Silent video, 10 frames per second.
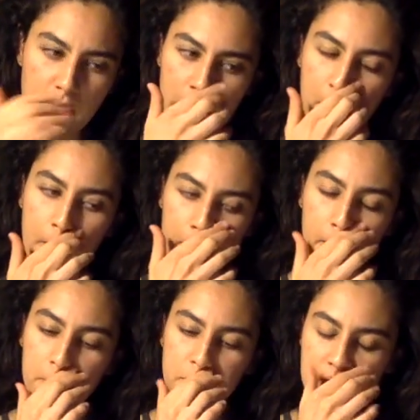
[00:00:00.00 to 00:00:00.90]
and
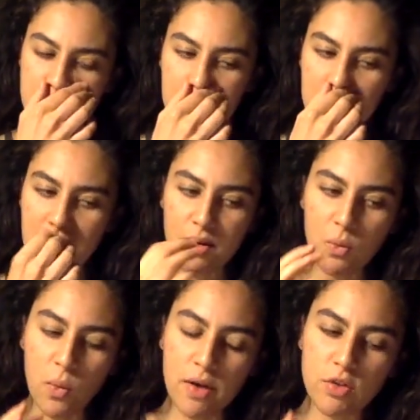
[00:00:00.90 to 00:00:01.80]
I'm seeing
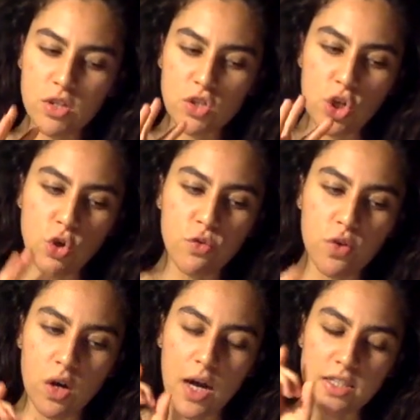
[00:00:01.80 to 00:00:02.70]
that whatever it is that
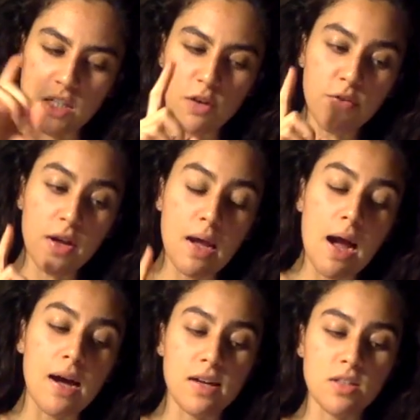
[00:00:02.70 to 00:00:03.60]
you've identified
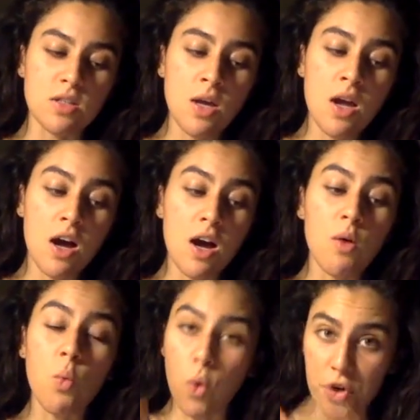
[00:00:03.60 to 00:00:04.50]
as
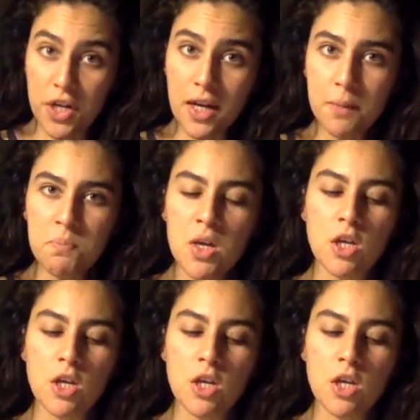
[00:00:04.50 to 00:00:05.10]
working,